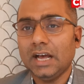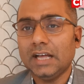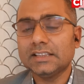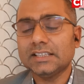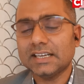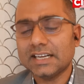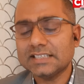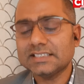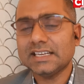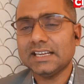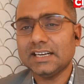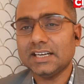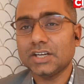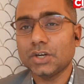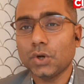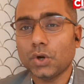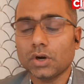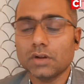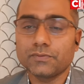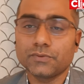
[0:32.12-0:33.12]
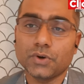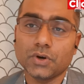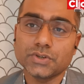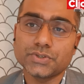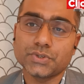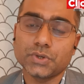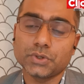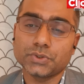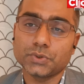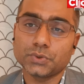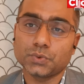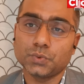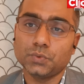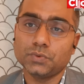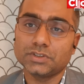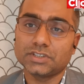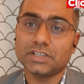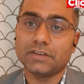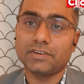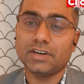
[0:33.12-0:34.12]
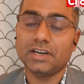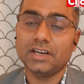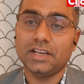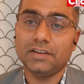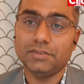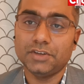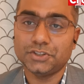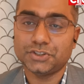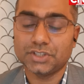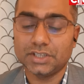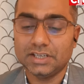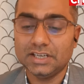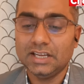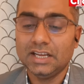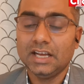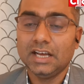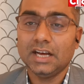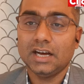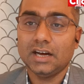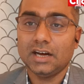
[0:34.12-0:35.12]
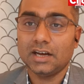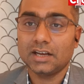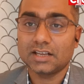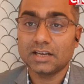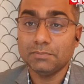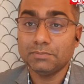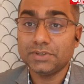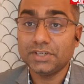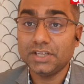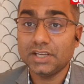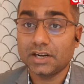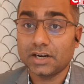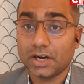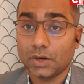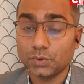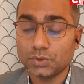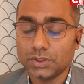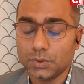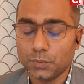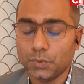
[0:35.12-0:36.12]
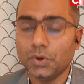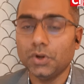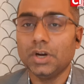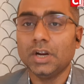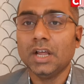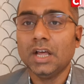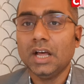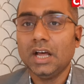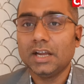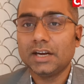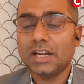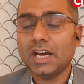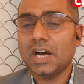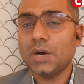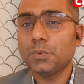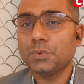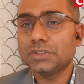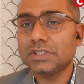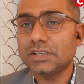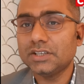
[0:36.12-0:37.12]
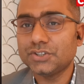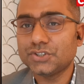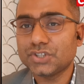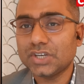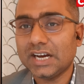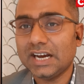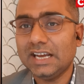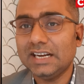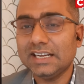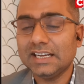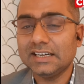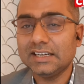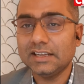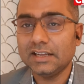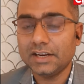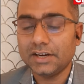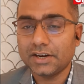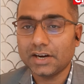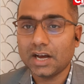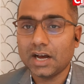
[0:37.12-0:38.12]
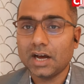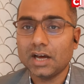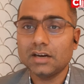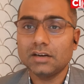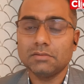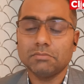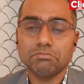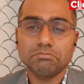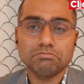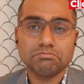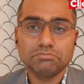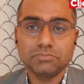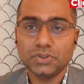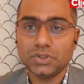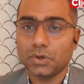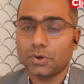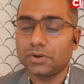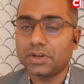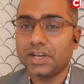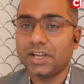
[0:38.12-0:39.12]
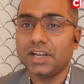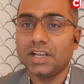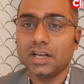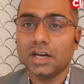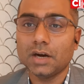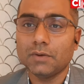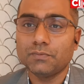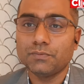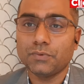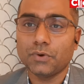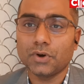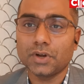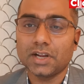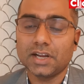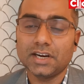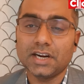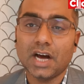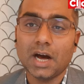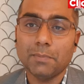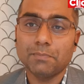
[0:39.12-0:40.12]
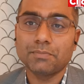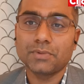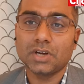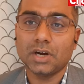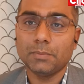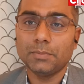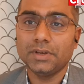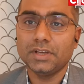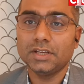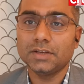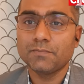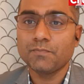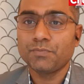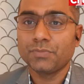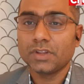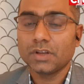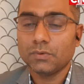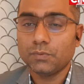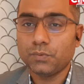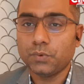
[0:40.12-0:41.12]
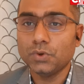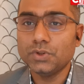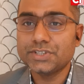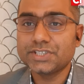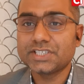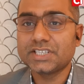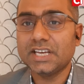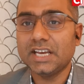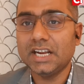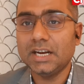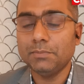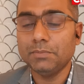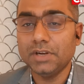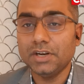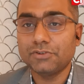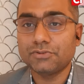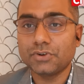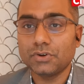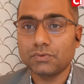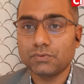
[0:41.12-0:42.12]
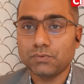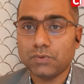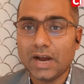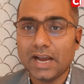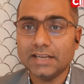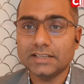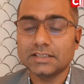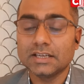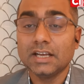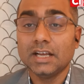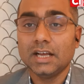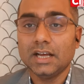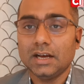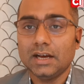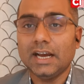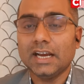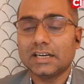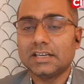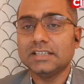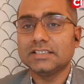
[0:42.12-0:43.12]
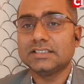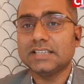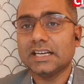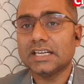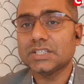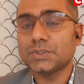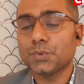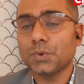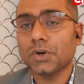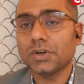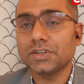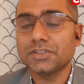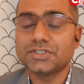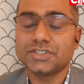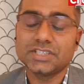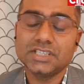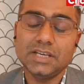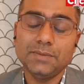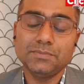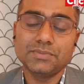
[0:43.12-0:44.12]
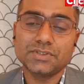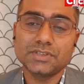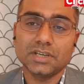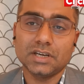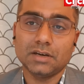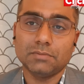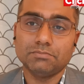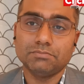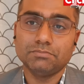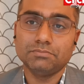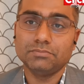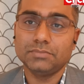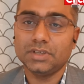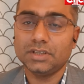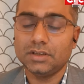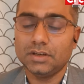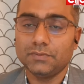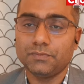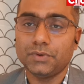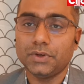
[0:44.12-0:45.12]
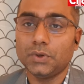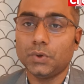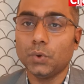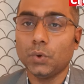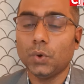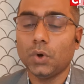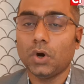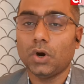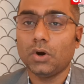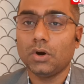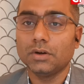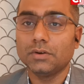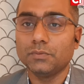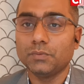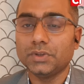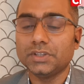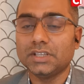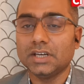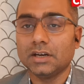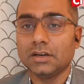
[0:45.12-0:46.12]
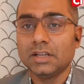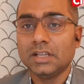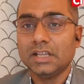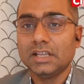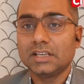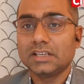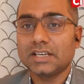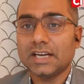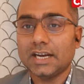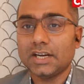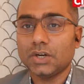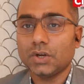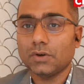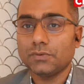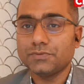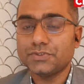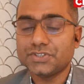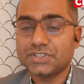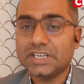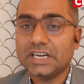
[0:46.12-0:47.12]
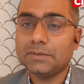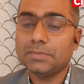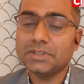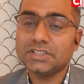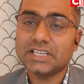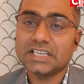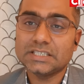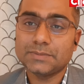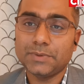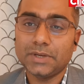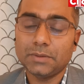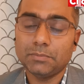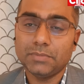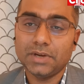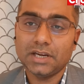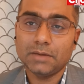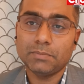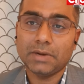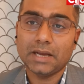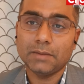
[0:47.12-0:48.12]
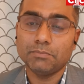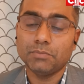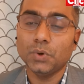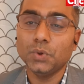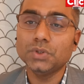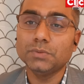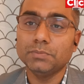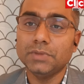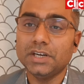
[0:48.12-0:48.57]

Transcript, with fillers: And that has added a lot of cost also to several aviation uh, company around the world. Now with the Israel and Iran you know gearing up for an upcoming full-scale military fight uh, at least that is what it seems uh, if we go on with the kind of statement that is being made by both